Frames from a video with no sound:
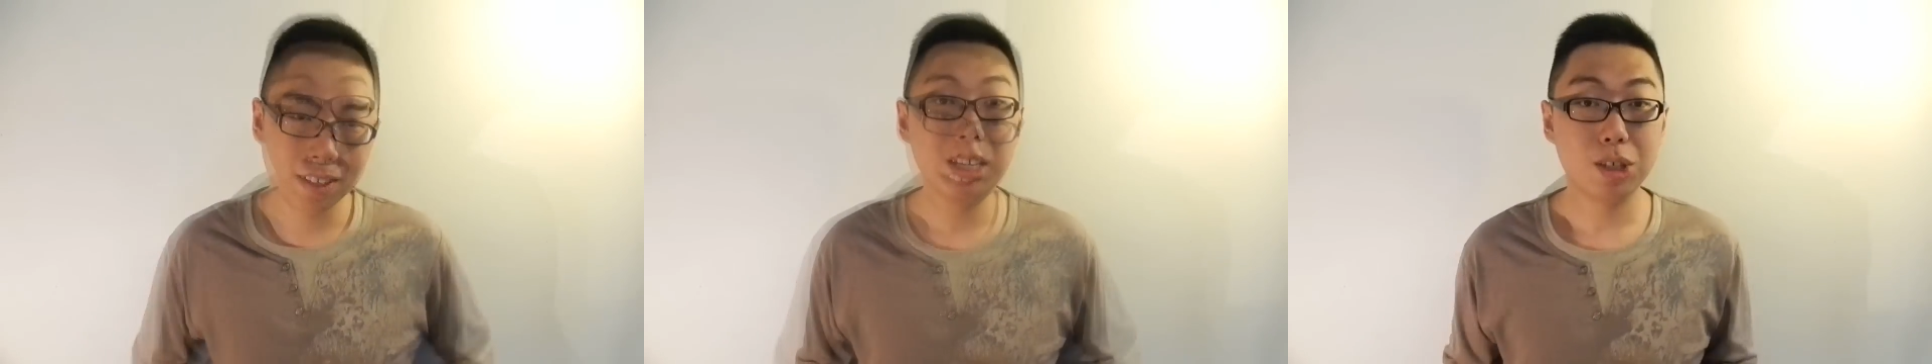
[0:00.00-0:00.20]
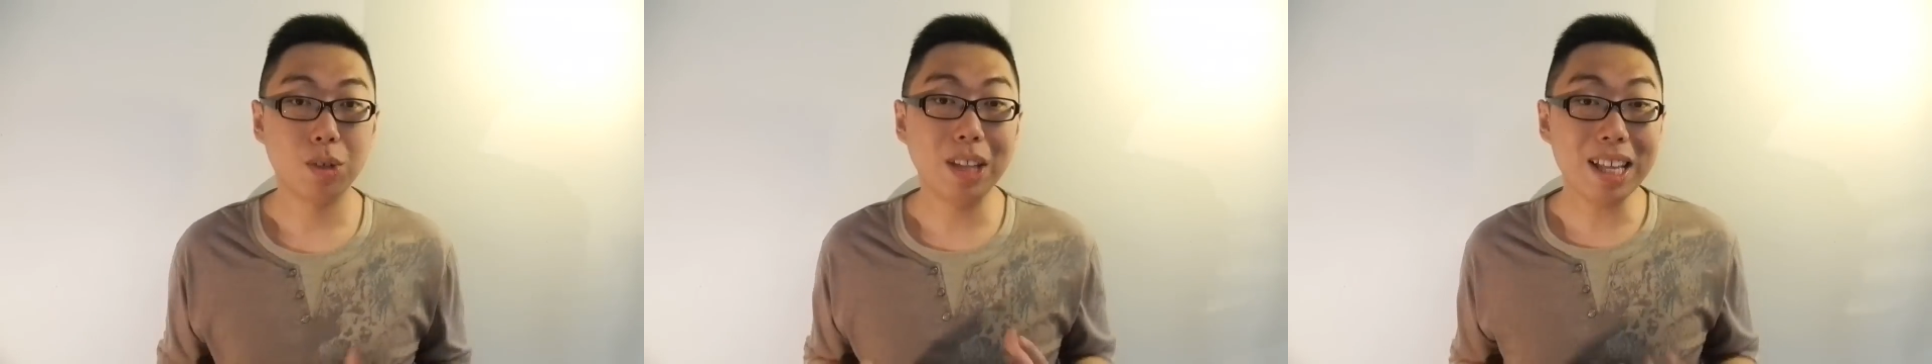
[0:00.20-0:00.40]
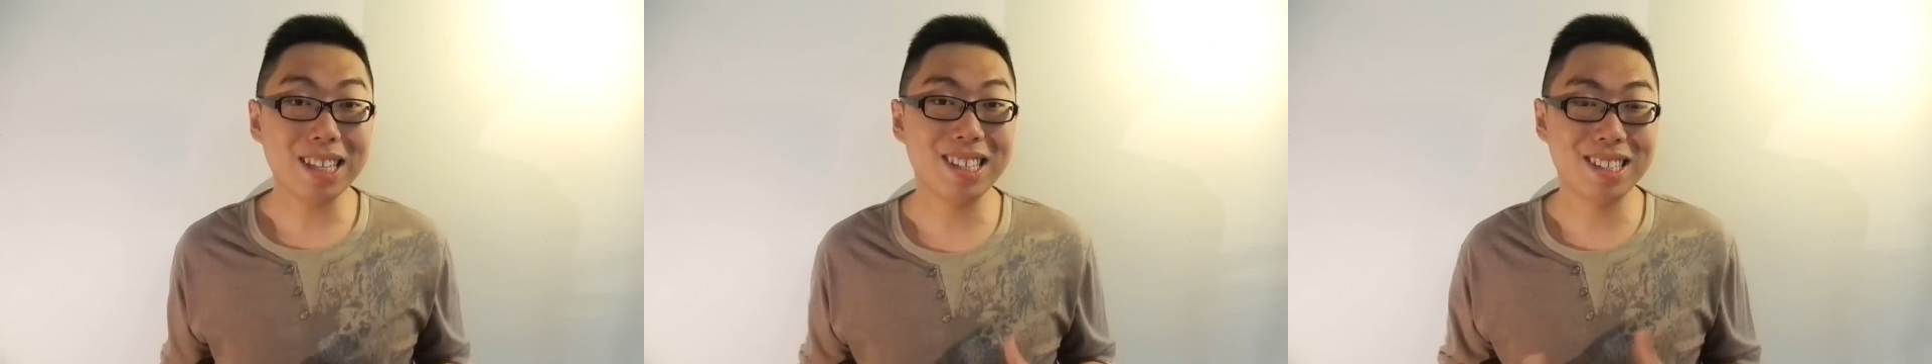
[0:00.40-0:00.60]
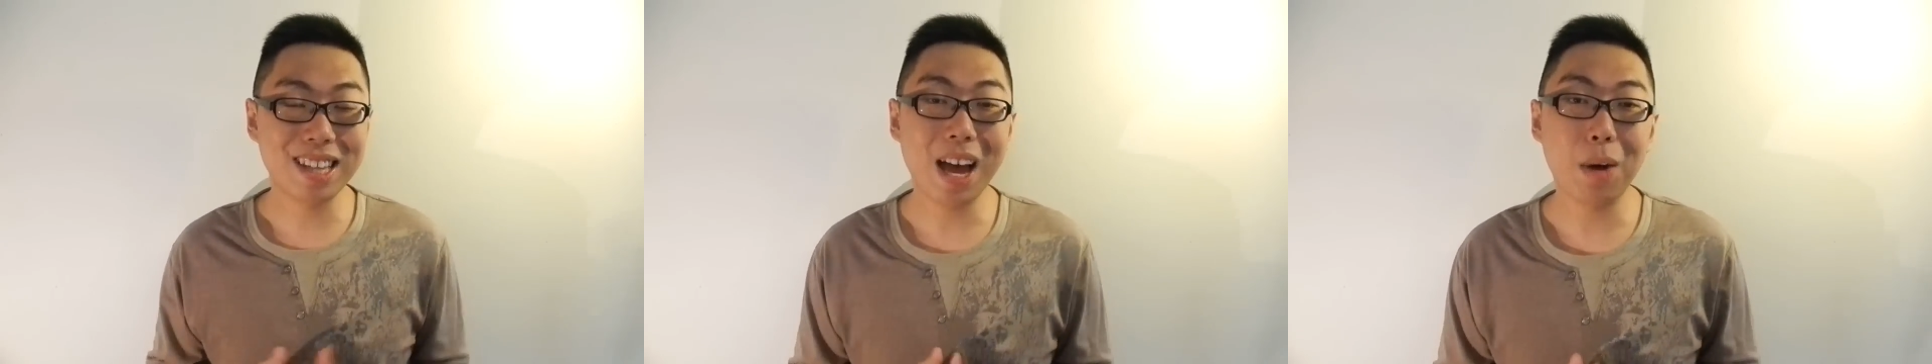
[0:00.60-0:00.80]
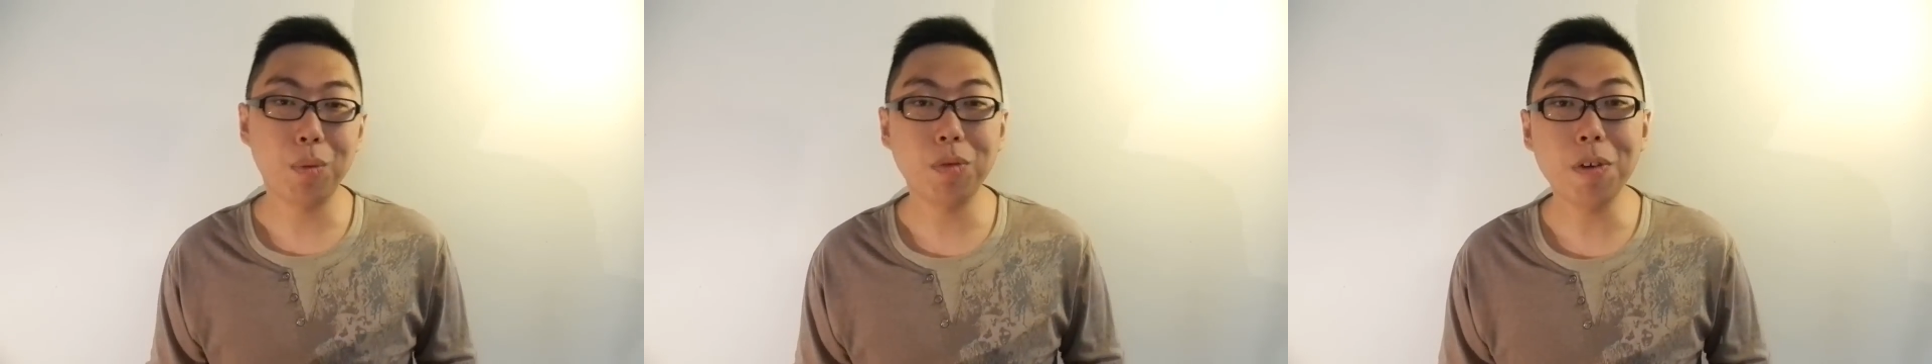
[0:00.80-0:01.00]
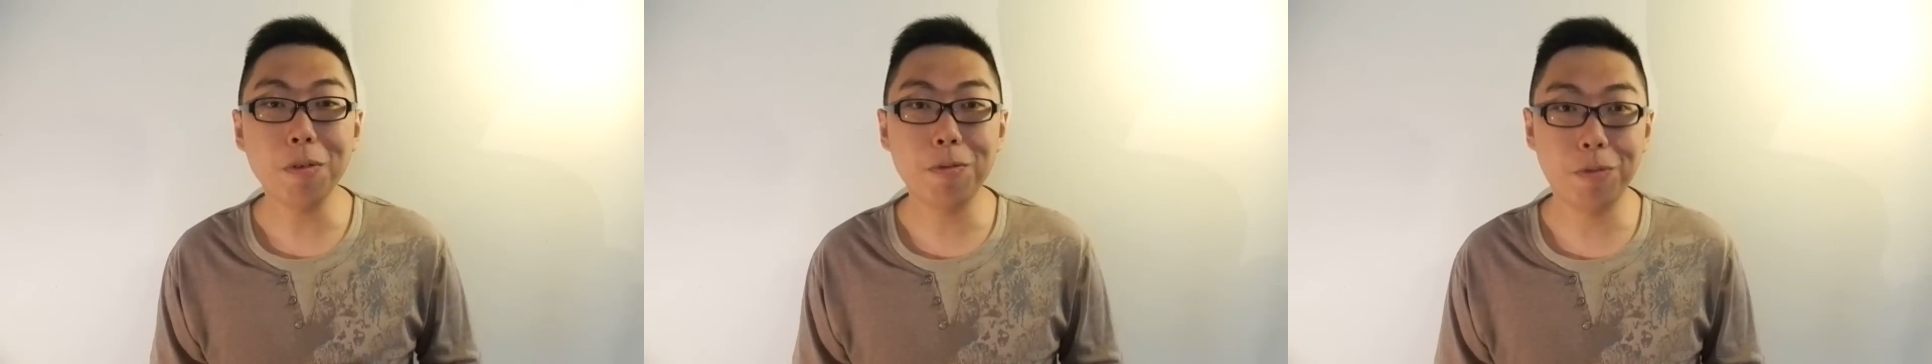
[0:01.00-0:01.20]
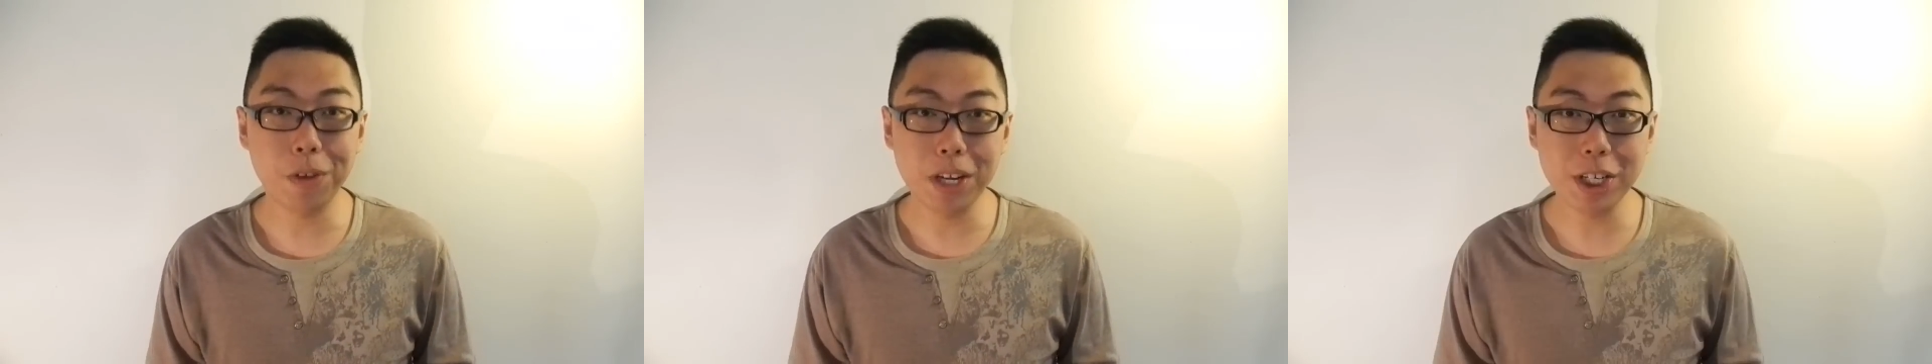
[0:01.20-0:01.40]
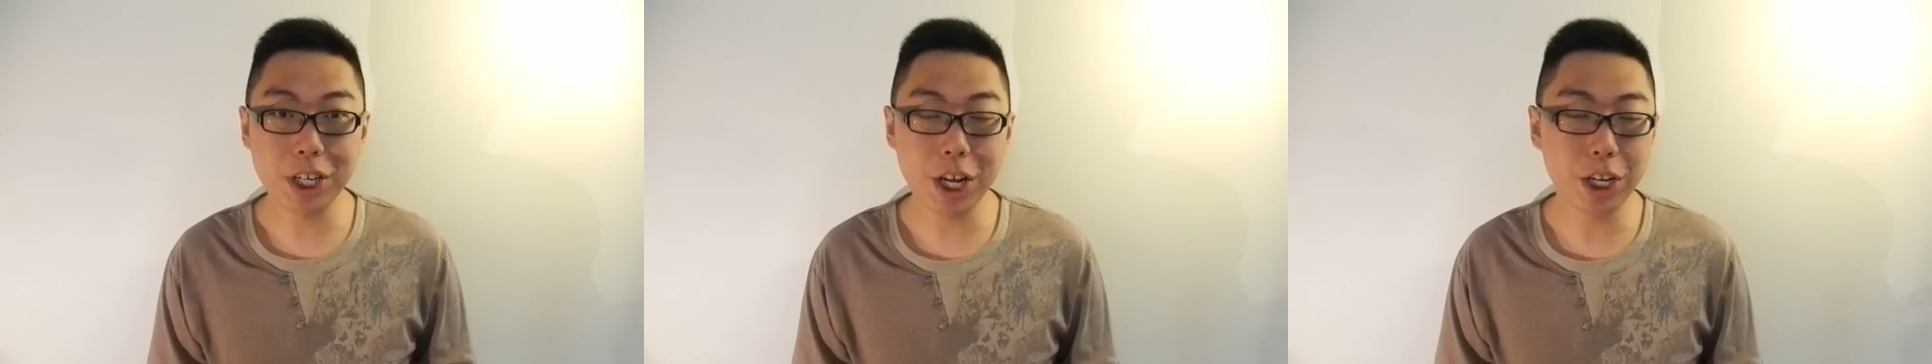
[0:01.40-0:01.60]
So let's start with a
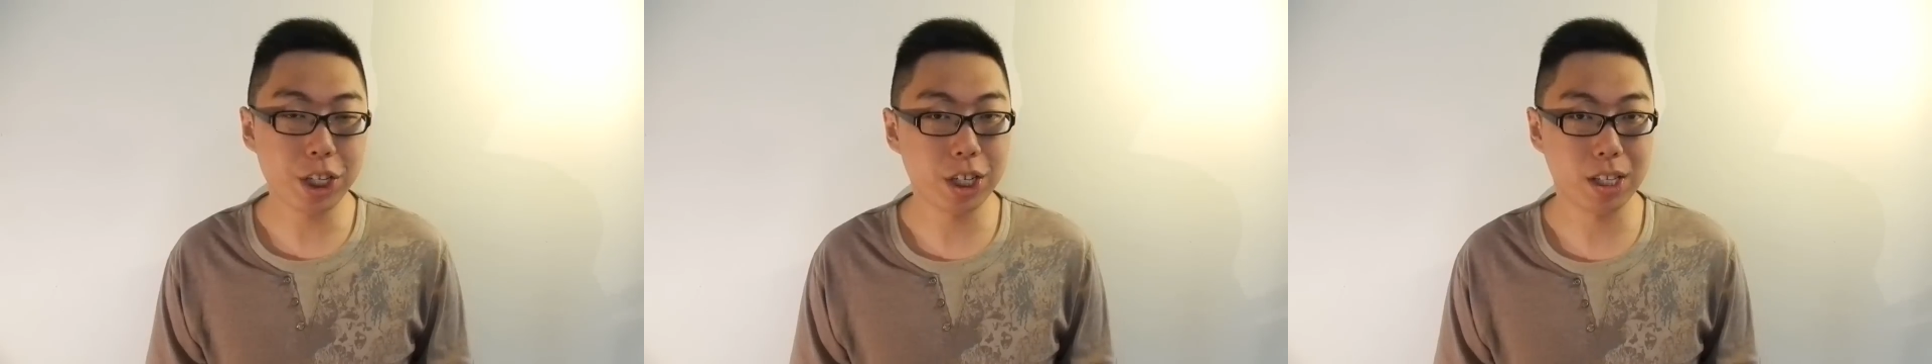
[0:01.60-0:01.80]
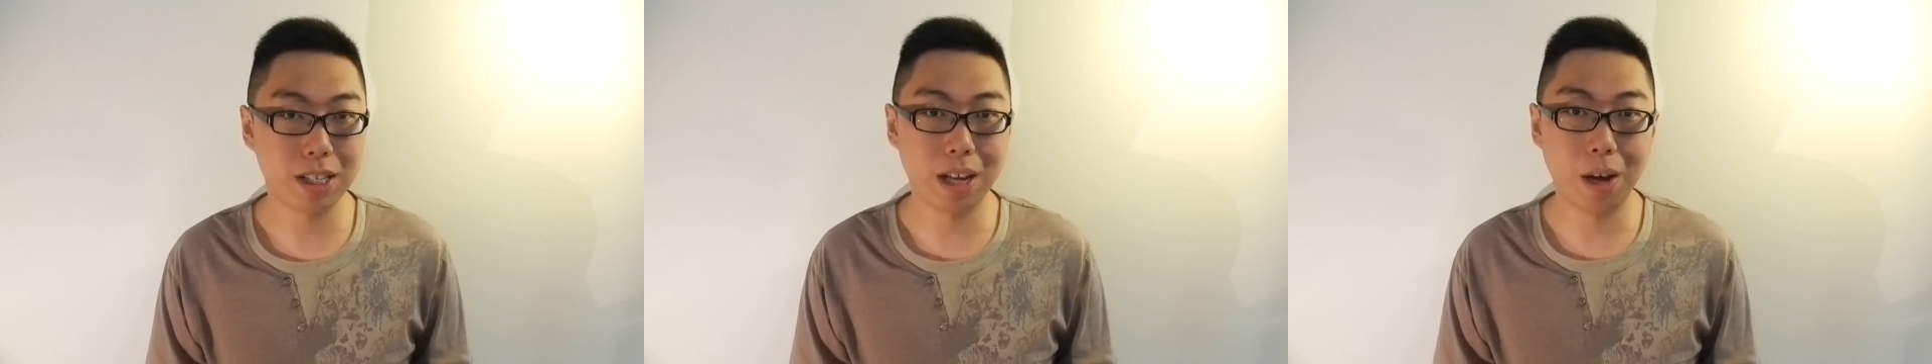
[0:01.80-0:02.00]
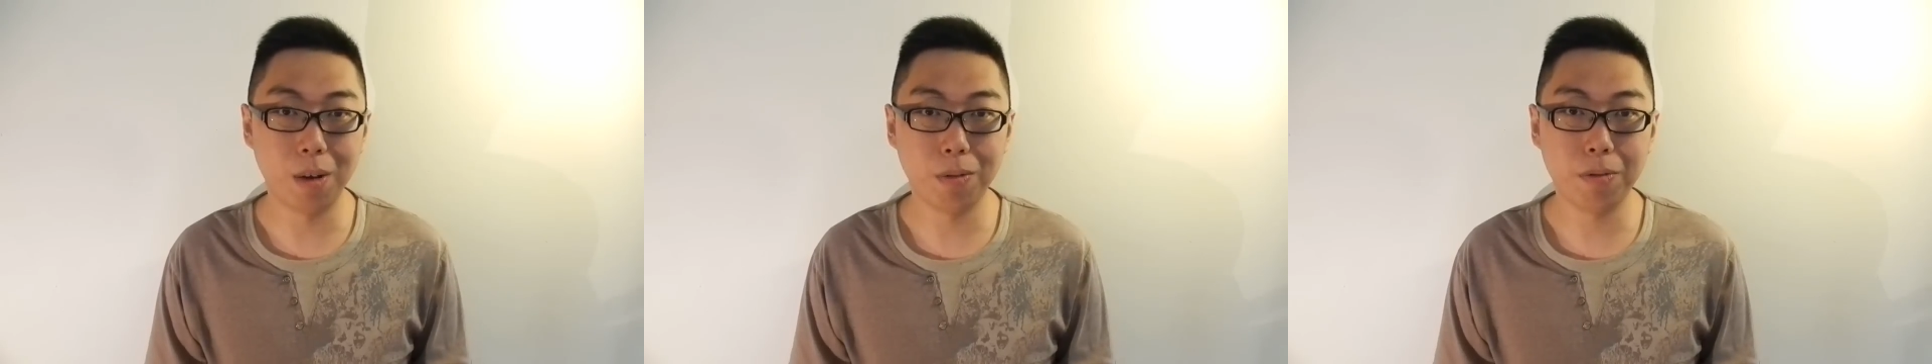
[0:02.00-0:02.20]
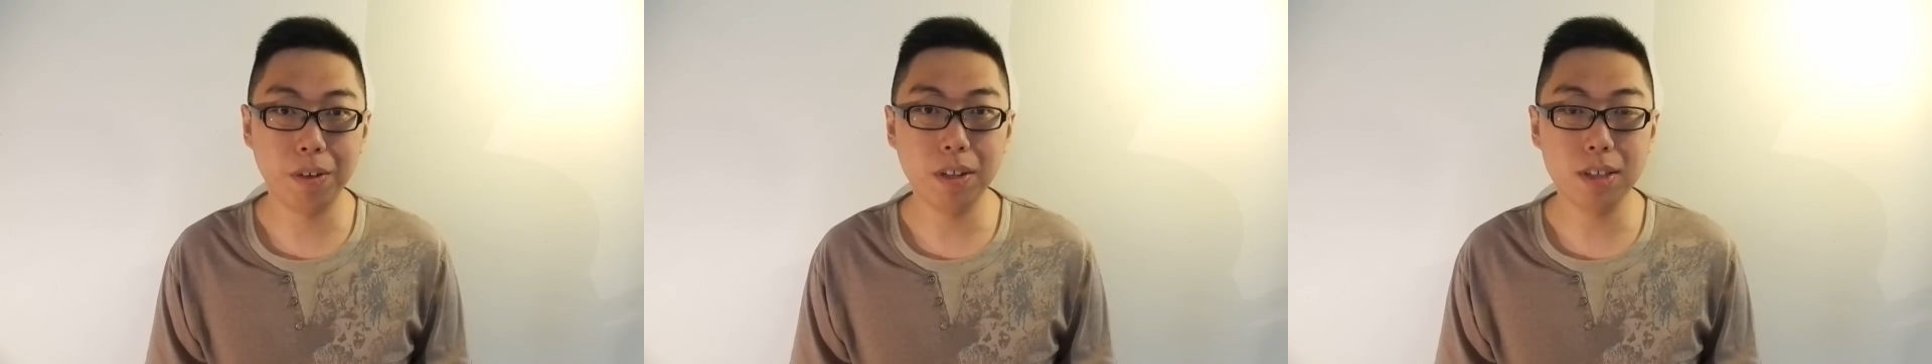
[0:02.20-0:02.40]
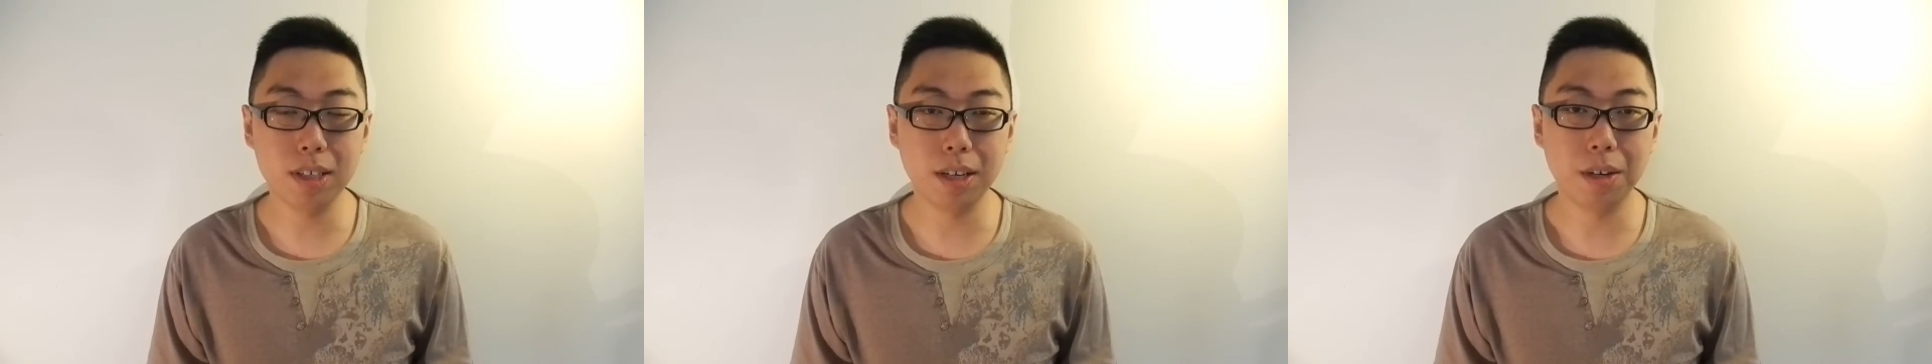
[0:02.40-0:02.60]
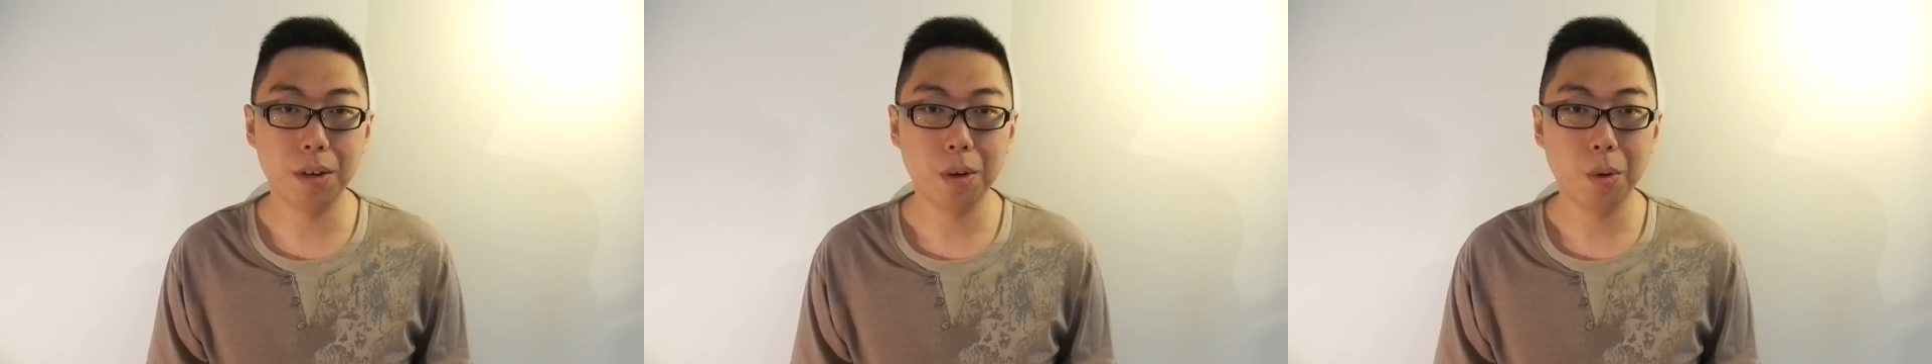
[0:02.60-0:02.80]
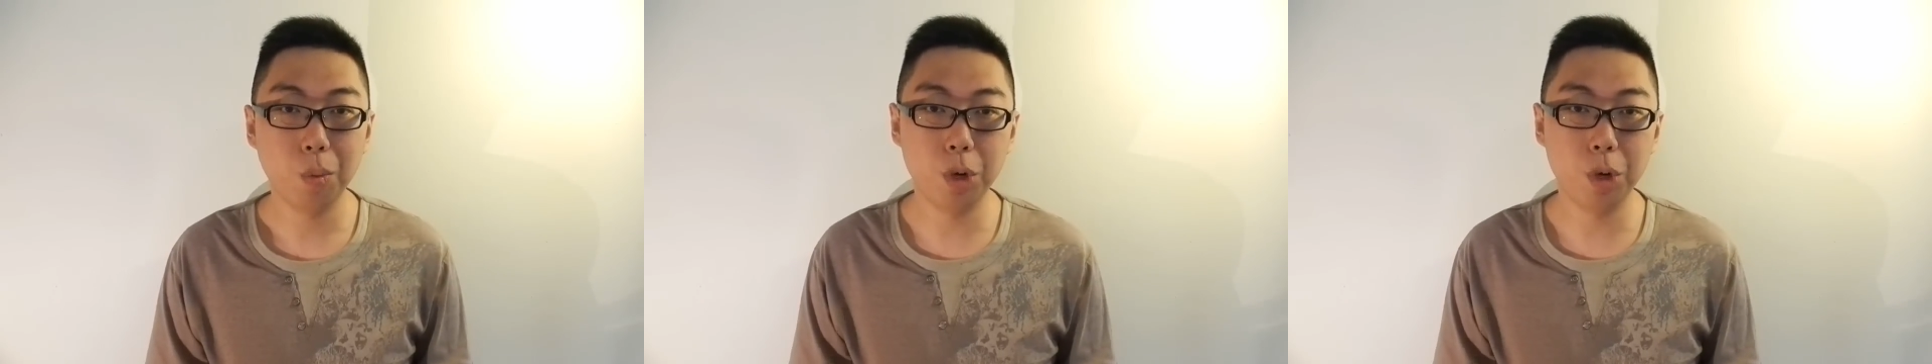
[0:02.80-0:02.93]
vintage style filter,